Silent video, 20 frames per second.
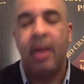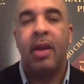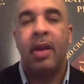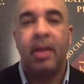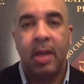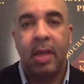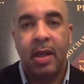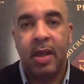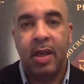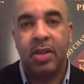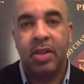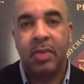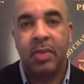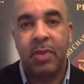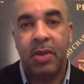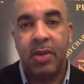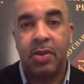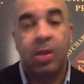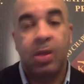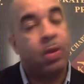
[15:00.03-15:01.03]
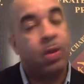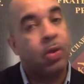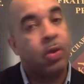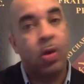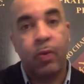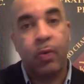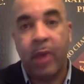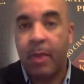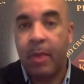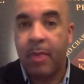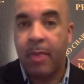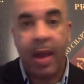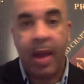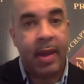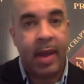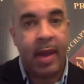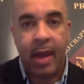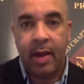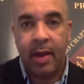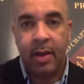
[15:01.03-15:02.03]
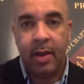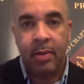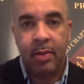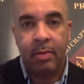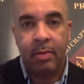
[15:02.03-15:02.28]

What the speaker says: Then the next semester you go right back at it.